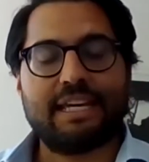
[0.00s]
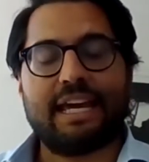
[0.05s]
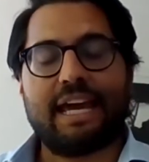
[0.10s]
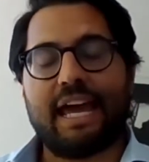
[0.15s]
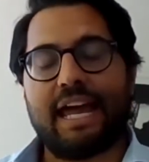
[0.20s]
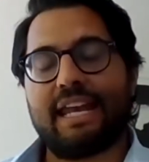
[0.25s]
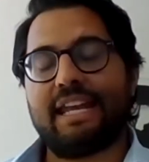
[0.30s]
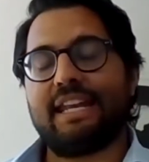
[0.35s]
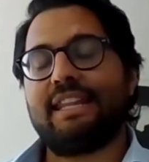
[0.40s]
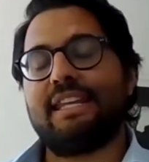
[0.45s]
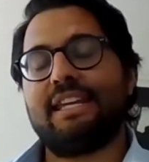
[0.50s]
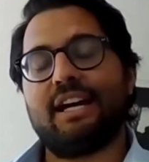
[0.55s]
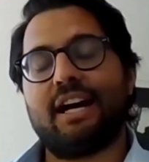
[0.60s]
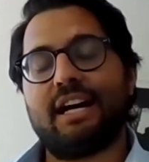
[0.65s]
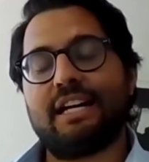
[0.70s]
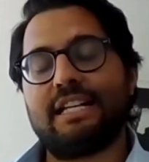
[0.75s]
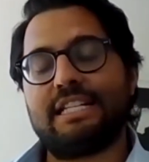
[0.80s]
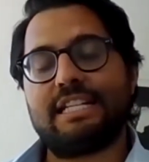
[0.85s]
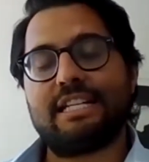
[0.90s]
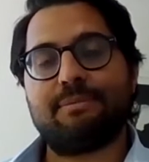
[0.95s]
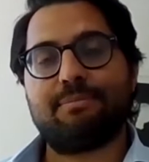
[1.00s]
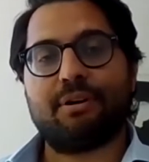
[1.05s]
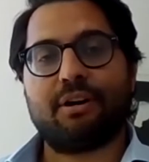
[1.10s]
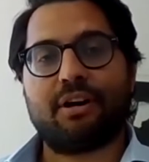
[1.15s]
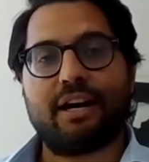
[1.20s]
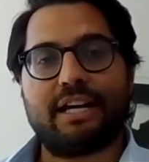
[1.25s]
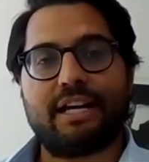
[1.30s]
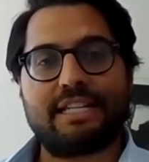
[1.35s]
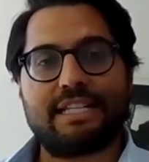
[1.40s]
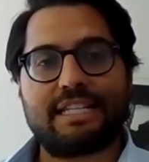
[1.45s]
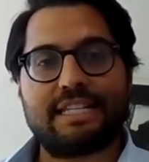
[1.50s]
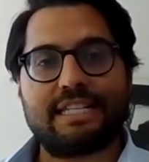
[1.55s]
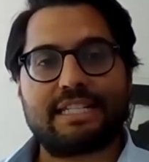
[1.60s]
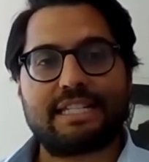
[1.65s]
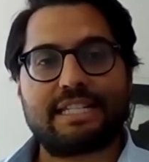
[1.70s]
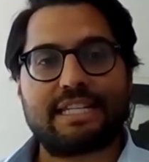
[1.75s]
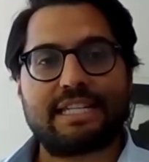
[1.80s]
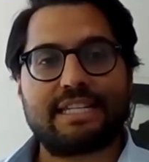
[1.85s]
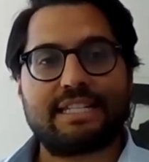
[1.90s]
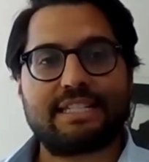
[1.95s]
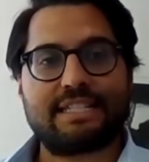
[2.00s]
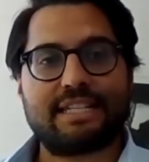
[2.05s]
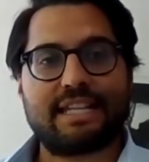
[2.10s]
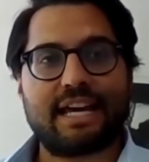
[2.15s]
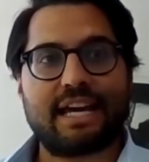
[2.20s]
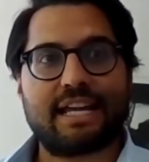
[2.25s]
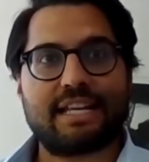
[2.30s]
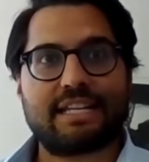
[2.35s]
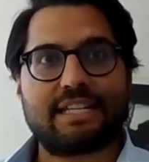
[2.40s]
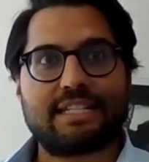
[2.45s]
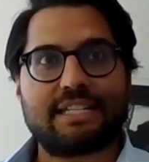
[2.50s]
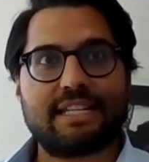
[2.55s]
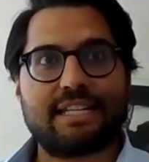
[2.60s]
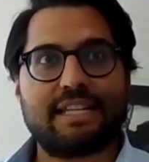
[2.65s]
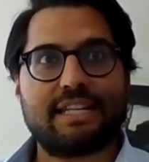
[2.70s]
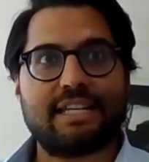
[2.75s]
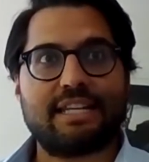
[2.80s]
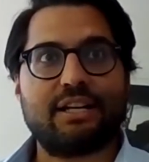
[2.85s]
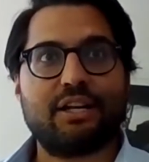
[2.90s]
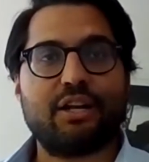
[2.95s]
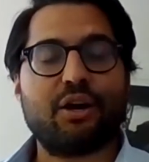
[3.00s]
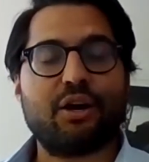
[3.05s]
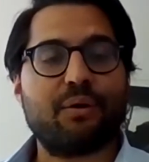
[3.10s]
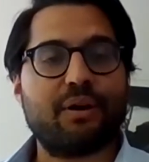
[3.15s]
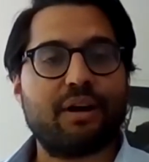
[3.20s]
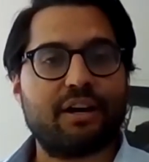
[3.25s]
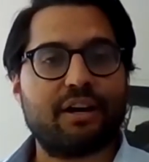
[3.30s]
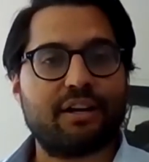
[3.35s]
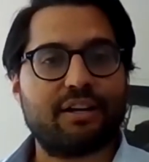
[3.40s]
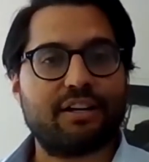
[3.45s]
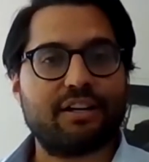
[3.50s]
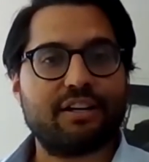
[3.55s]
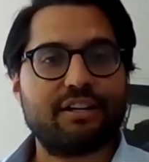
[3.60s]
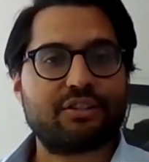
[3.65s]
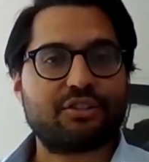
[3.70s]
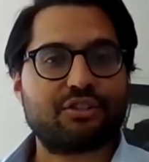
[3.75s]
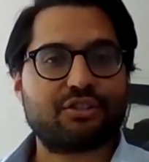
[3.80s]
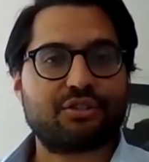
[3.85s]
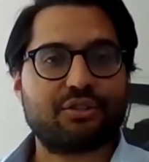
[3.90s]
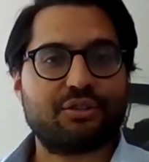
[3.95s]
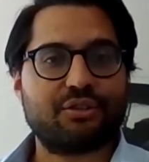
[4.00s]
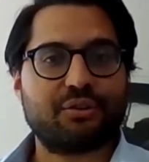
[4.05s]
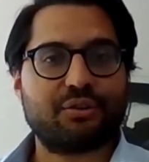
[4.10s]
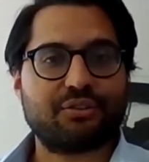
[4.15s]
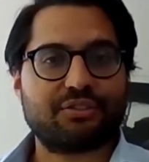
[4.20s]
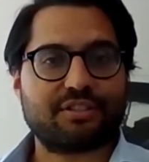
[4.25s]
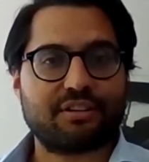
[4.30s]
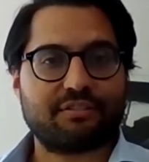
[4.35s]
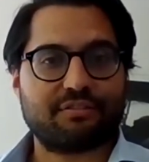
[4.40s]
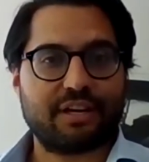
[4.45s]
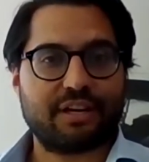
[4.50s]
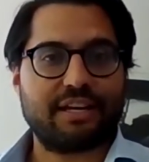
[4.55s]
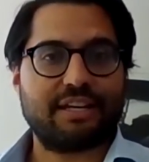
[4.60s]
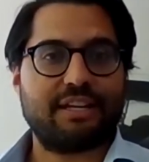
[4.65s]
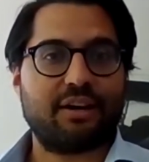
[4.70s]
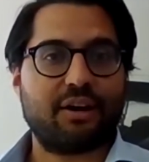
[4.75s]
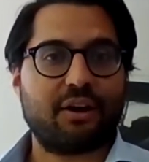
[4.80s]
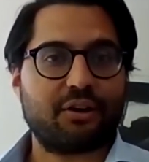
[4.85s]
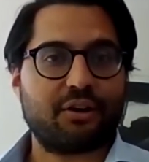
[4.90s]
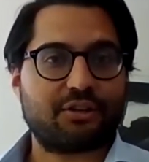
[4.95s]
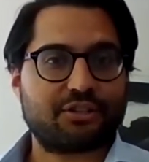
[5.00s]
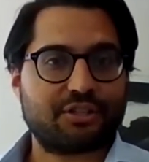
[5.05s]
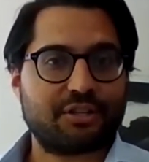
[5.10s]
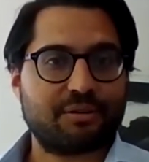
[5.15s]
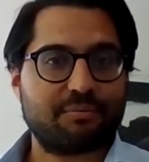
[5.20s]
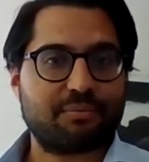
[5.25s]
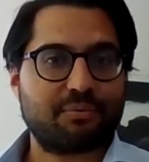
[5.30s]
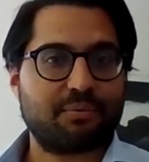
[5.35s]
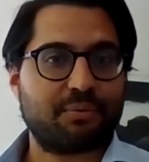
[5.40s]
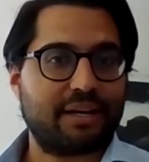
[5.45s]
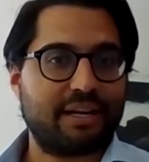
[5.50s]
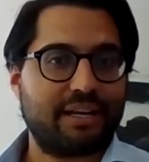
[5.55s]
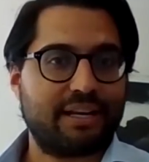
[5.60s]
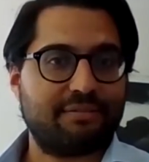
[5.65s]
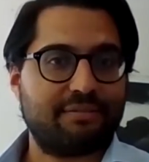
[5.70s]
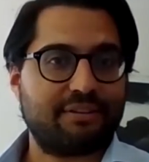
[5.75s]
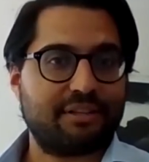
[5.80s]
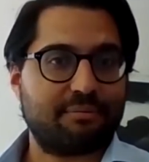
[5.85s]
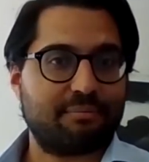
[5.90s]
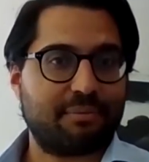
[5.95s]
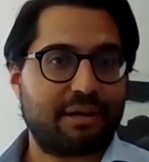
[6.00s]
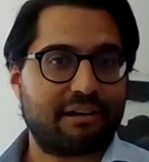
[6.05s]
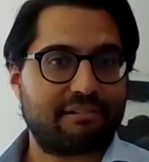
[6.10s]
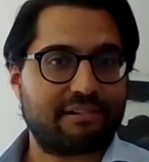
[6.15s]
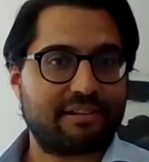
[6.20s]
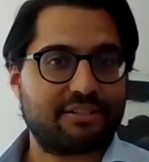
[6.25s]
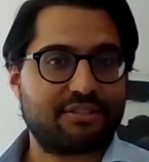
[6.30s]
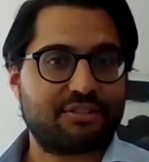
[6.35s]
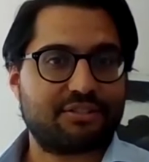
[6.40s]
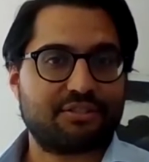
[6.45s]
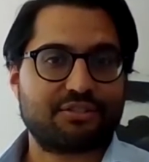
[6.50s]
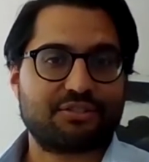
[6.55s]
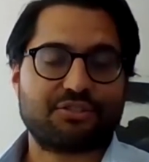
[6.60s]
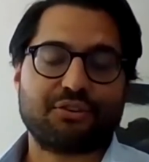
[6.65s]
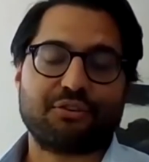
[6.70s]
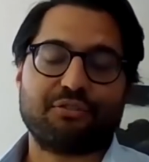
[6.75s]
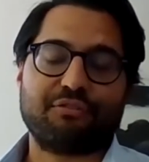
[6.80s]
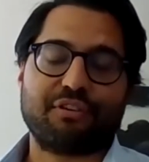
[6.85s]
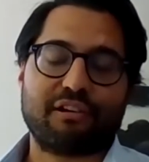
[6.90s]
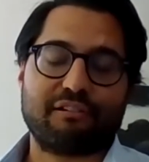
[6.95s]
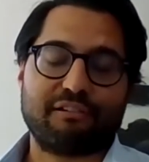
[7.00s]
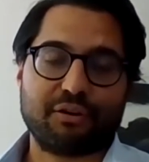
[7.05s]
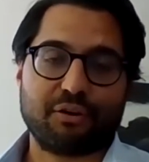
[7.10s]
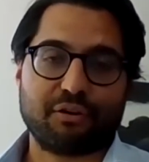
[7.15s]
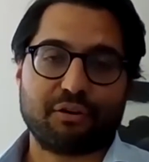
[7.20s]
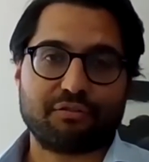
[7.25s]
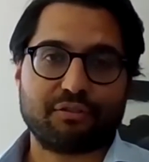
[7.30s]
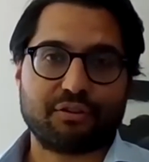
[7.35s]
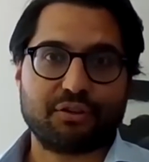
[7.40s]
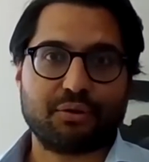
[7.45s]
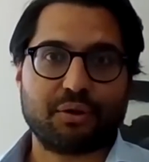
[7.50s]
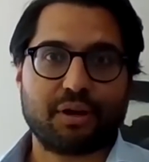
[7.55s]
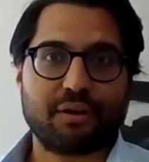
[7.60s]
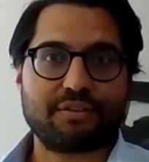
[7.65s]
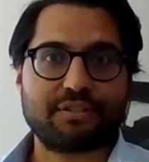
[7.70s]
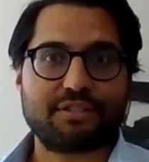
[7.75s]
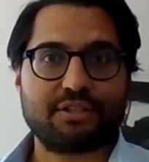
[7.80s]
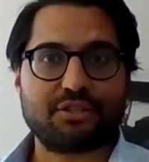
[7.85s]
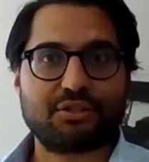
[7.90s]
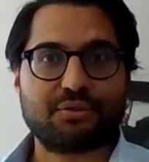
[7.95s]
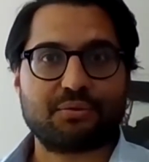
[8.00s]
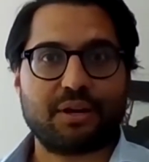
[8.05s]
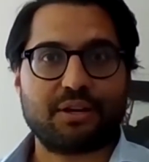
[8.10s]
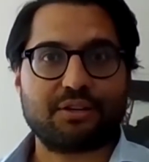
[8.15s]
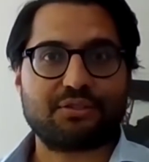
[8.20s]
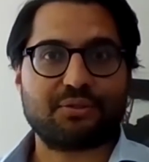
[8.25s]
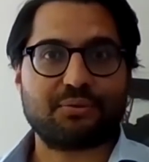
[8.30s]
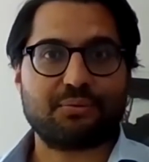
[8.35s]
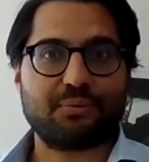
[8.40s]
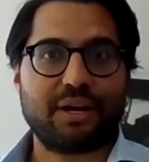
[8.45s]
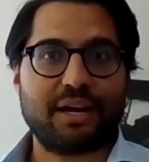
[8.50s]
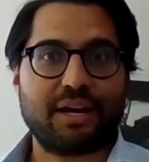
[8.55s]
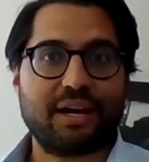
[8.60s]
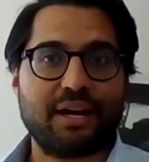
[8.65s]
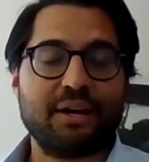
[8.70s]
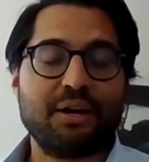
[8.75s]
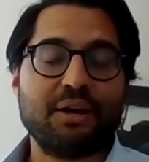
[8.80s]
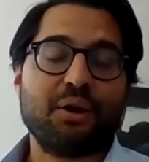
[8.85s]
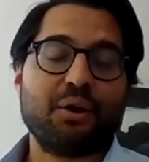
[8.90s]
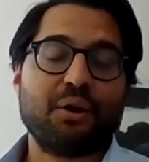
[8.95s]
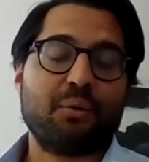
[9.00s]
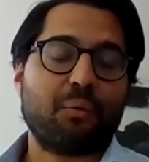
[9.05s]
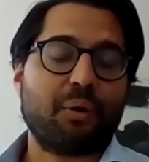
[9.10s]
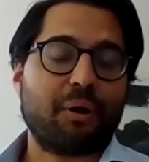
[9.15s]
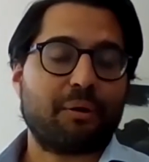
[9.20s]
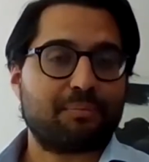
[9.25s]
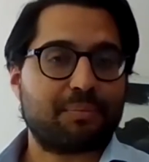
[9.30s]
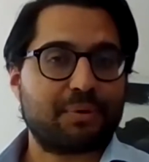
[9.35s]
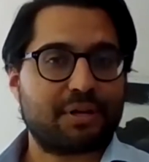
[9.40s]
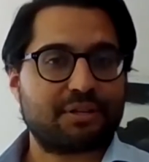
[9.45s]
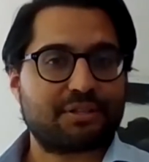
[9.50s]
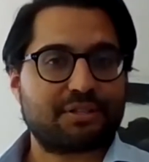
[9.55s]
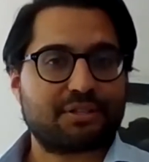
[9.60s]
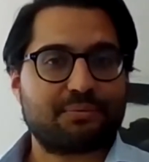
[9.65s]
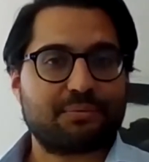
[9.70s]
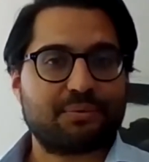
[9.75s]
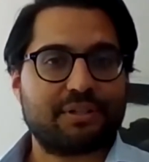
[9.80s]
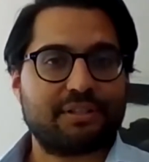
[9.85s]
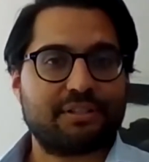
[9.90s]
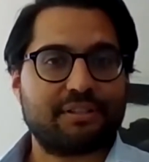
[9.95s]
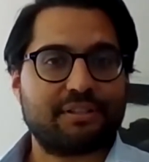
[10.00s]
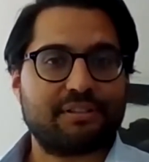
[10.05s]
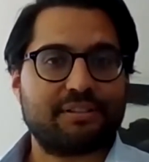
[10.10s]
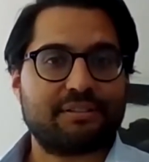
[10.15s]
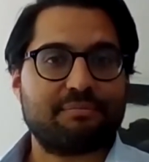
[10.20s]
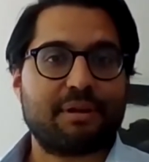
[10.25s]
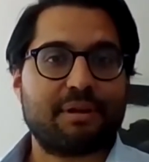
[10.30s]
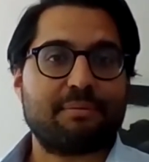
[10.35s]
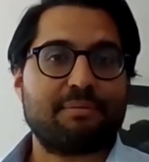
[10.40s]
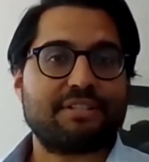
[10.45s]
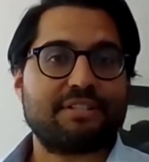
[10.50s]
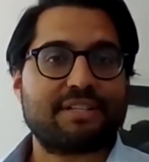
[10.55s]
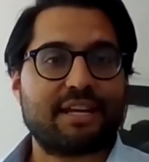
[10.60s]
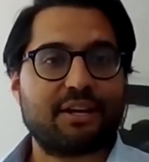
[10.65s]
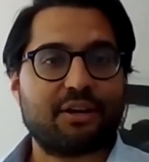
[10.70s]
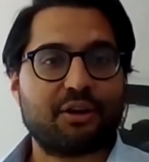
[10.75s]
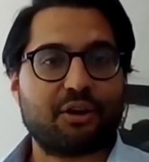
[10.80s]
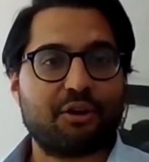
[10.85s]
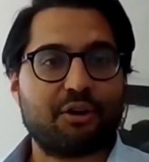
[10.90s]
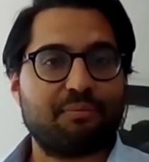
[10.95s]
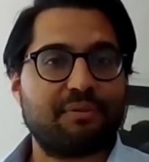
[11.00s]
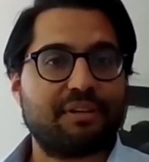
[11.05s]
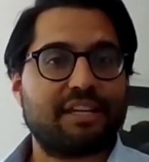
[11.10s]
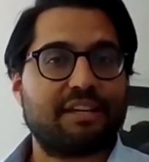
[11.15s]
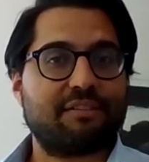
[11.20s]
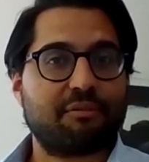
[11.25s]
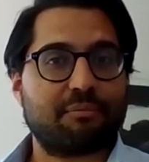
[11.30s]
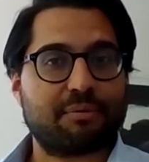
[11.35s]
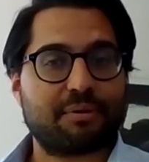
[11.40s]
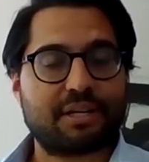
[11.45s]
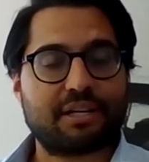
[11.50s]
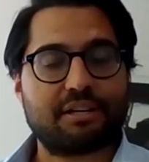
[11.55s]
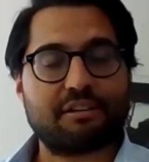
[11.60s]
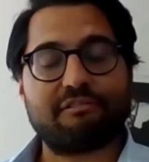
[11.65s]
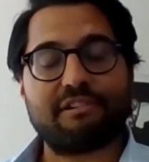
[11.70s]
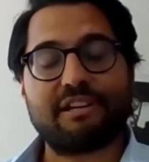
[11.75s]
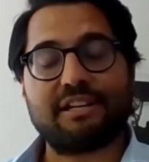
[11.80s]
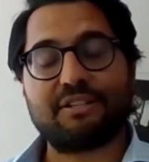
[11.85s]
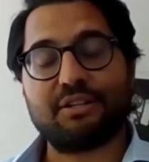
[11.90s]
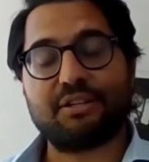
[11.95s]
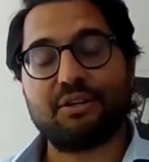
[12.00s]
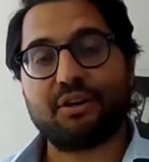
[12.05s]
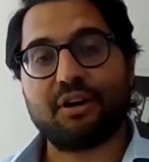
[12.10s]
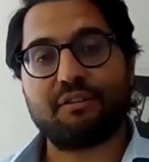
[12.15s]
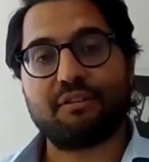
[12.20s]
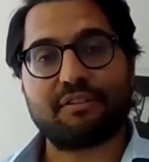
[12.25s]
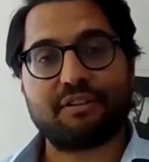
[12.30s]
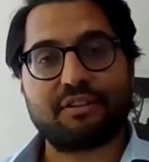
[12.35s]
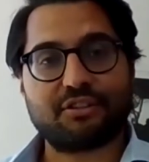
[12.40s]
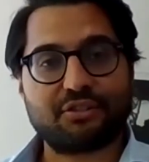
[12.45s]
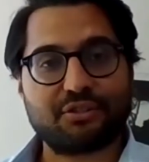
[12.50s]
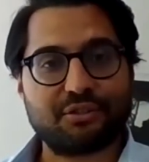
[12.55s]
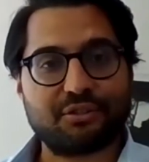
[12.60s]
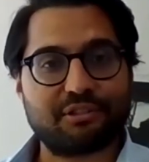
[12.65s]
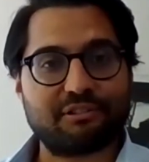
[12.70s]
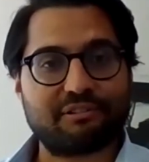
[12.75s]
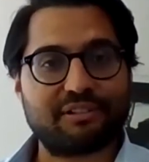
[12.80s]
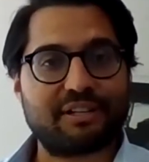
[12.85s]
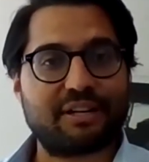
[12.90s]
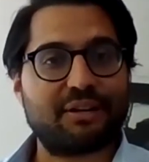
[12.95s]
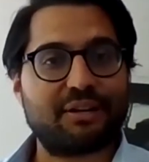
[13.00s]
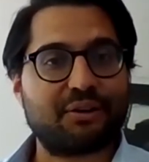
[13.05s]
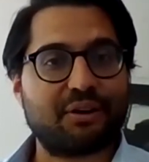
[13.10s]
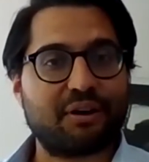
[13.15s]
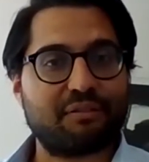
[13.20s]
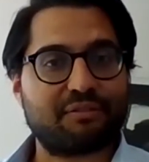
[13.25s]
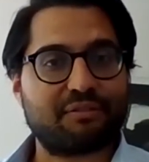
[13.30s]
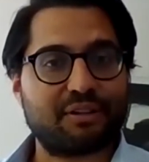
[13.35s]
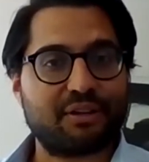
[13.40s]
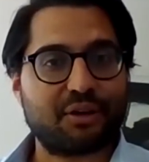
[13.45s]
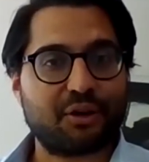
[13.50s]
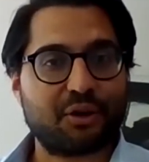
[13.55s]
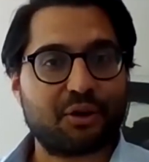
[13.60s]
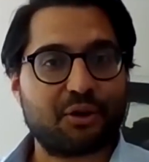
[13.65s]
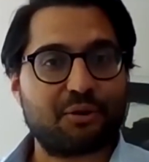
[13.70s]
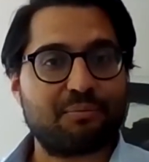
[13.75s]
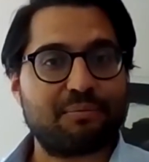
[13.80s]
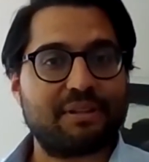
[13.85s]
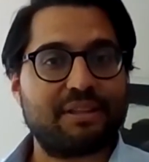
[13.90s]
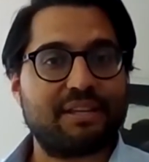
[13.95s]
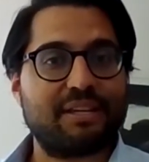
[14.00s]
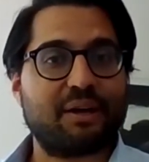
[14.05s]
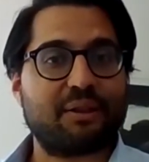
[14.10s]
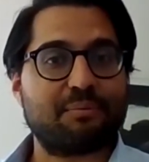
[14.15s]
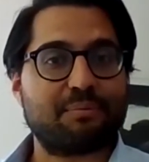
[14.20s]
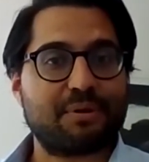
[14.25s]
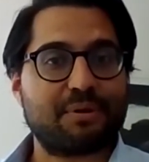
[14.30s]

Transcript: And the idea behind it is that the lower earner should not suffer any hardship when leaving the marriage. So very often you have a situation where one person will maybe stay at home and give up a career to look after the children and look after the home, and the other